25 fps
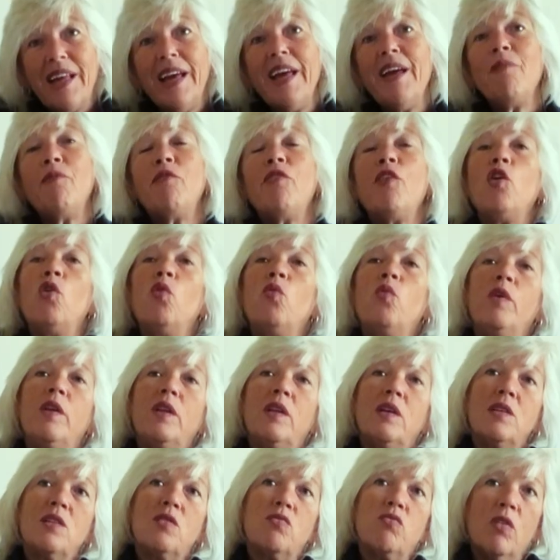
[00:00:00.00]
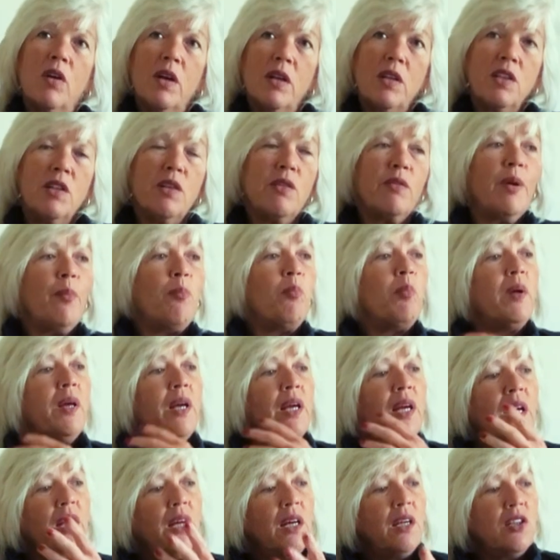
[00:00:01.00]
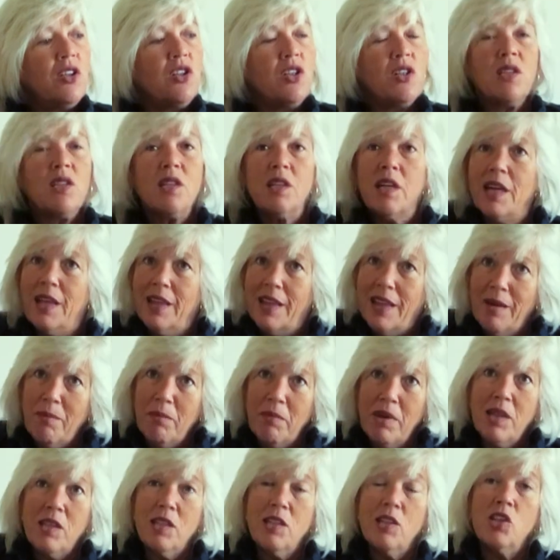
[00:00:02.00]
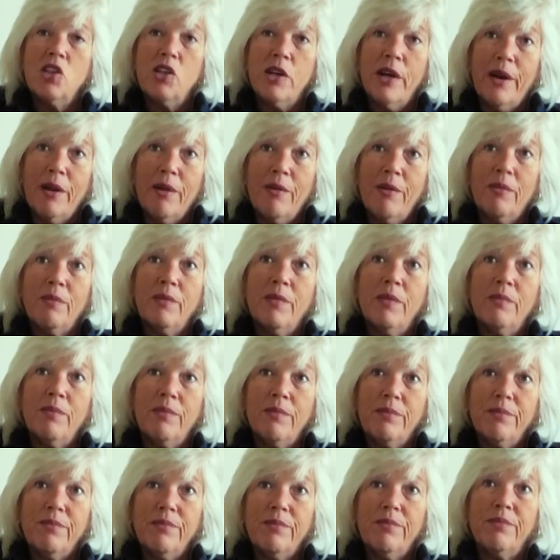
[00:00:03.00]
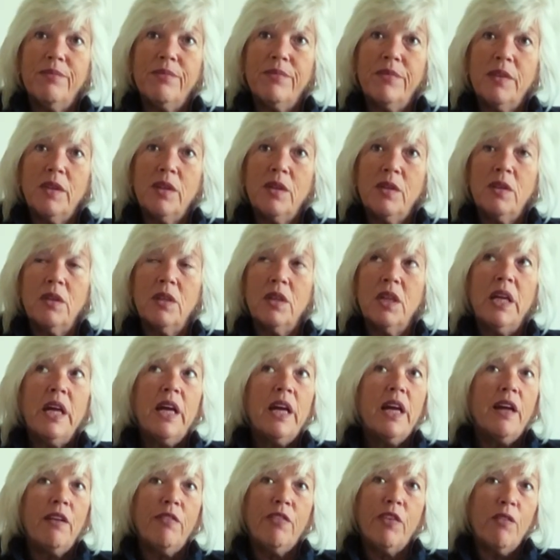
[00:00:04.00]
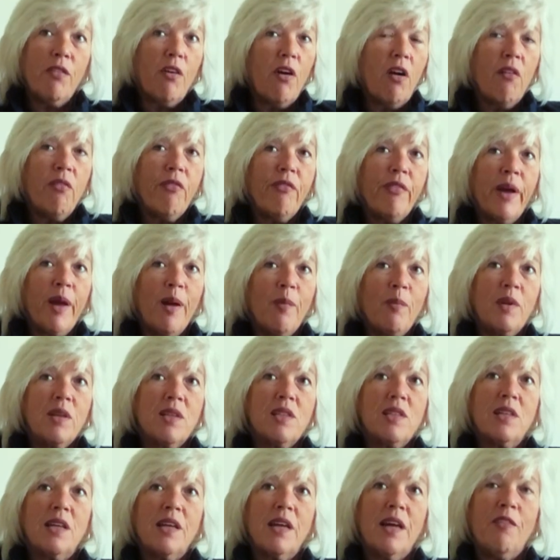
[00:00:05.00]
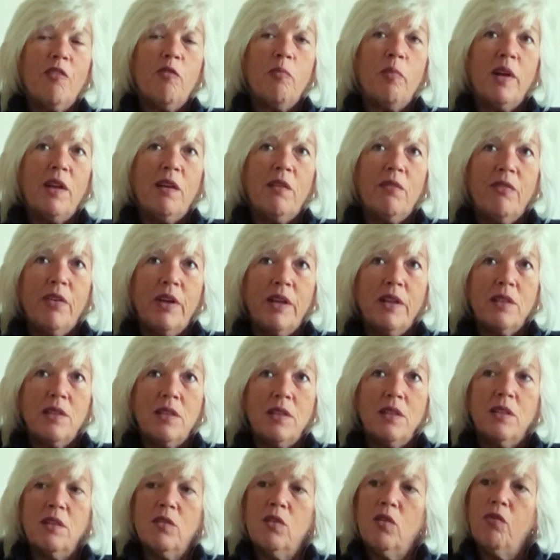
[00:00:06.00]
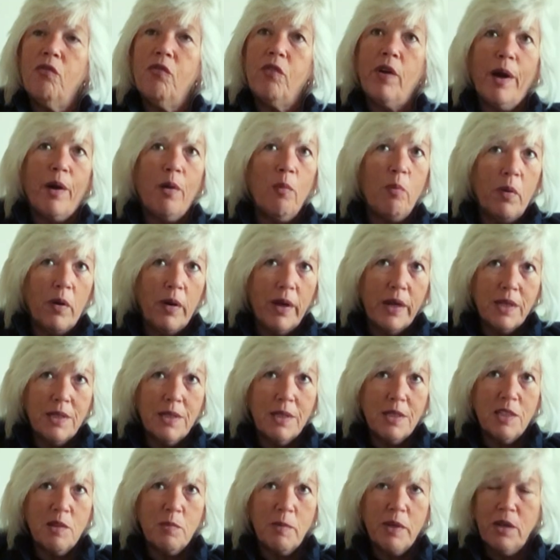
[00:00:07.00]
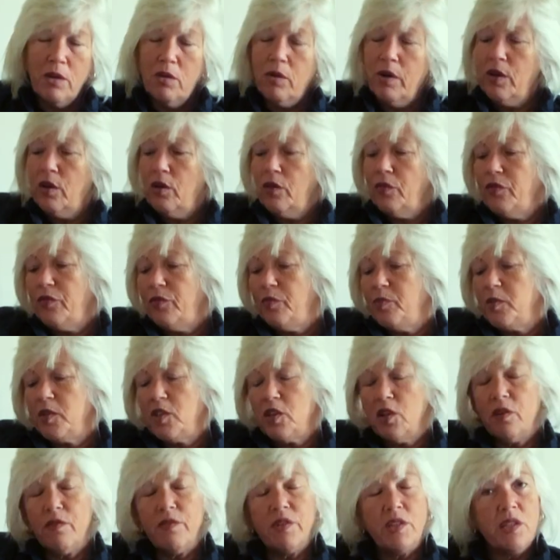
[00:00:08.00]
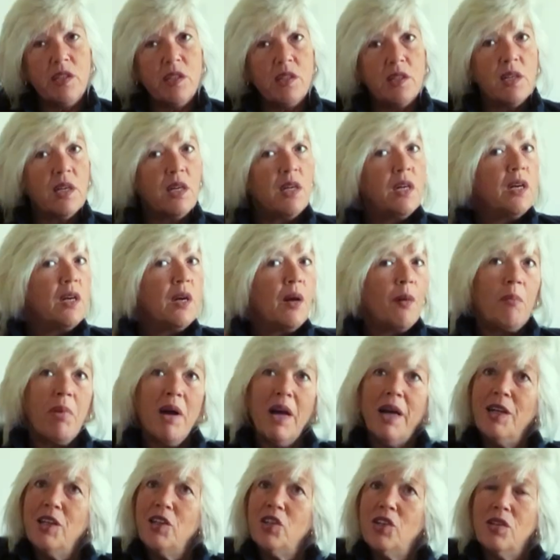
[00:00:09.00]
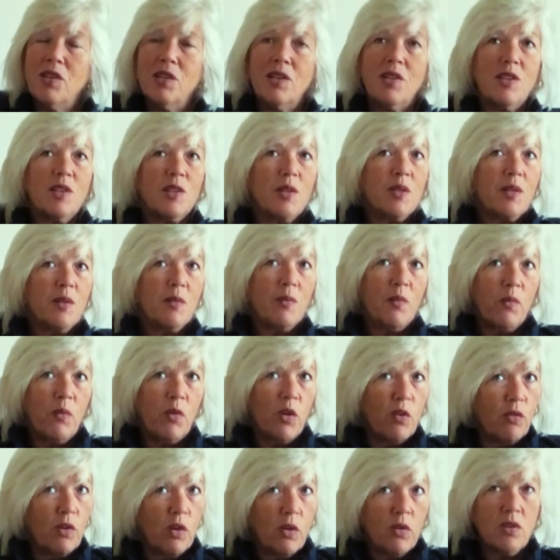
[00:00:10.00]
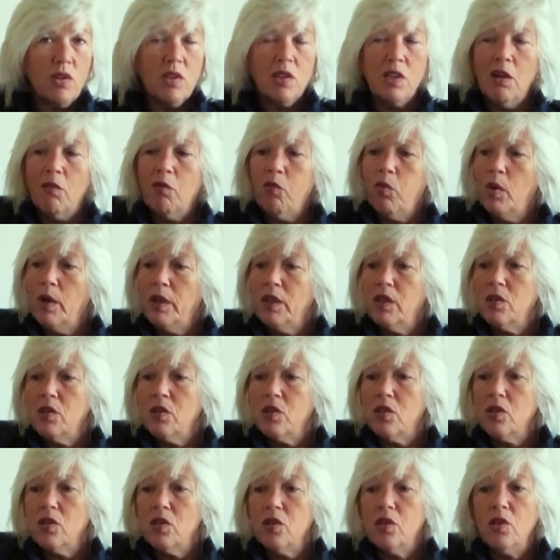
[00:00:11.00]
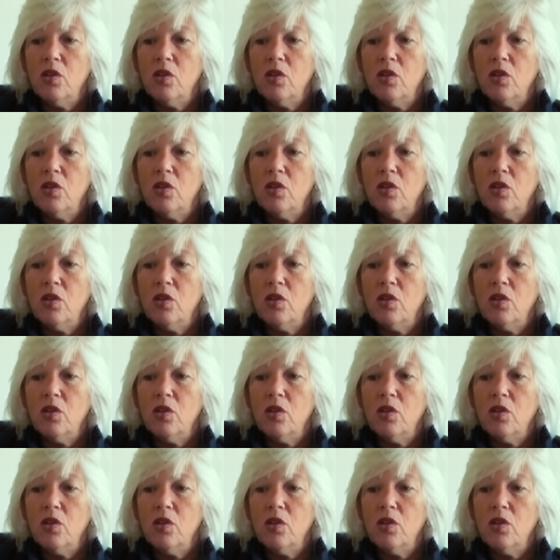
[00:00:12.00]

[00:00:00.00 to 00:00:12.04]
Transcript: Get involved with us, write to your MP, just get that message out. And if there are families that have been affected or failed by it, its mental health services, patients, you've lost loved ones,